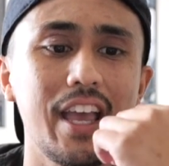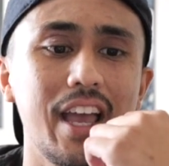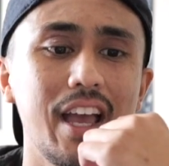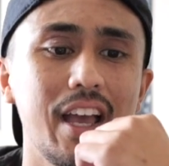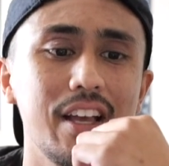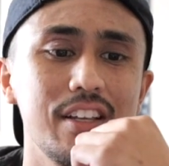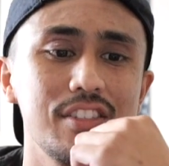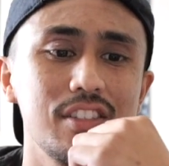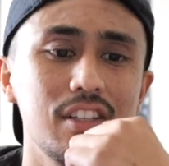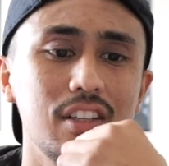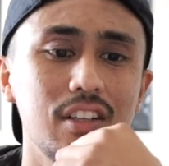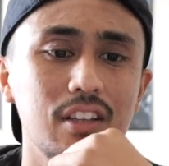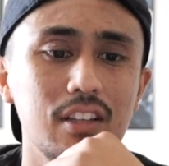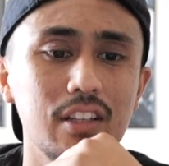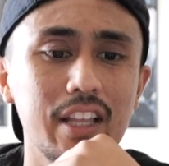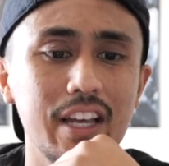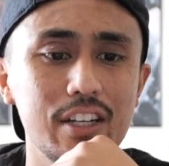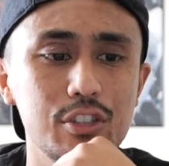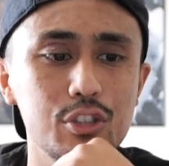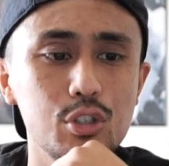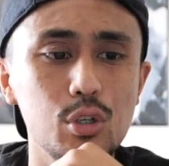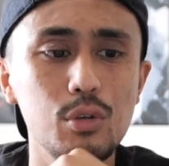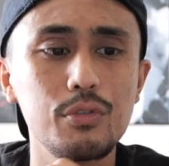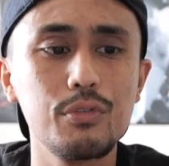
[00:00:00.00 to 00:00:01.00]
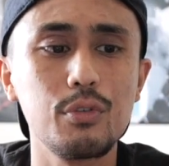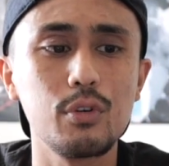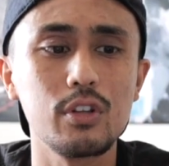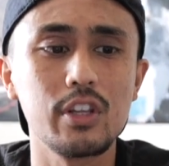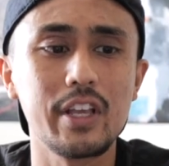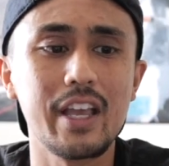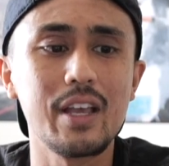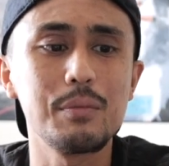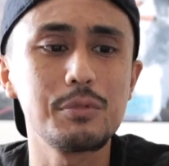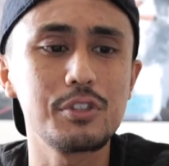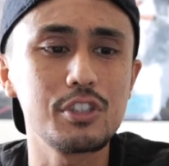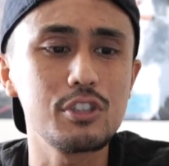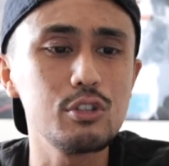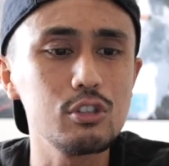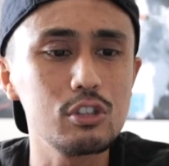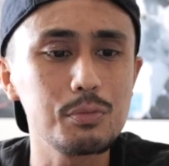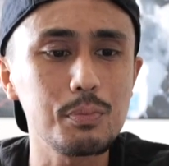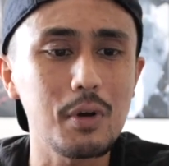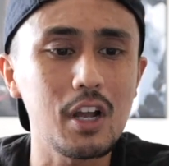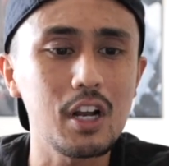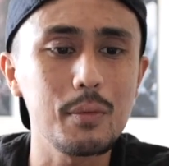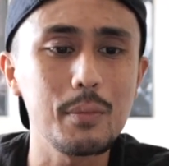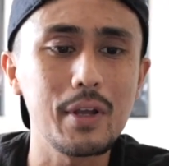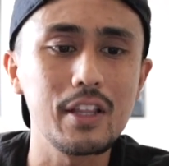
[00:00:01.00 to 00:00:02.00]
as Electro for the MCU
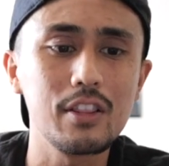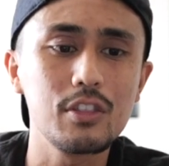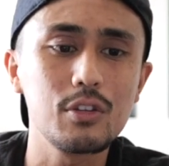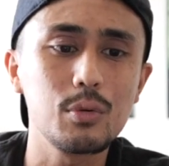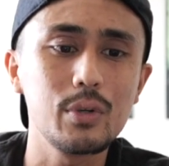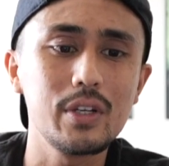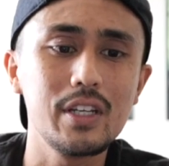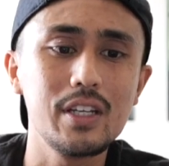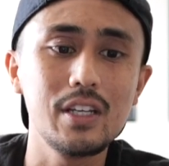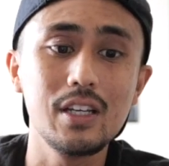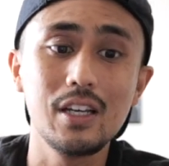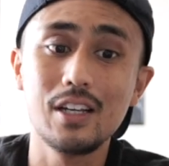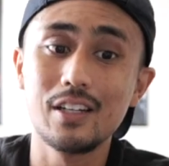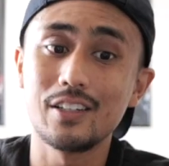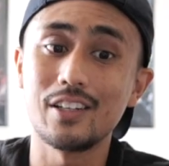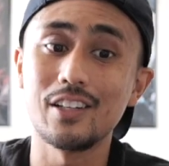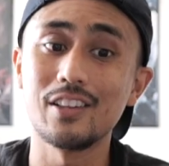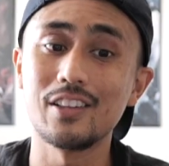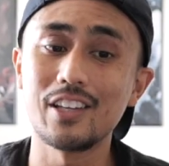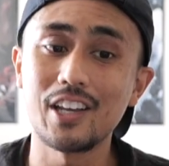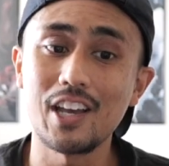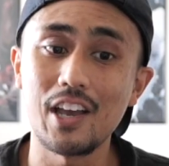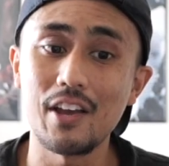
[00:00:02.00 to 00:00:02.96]
Spider-Man 3, didn't think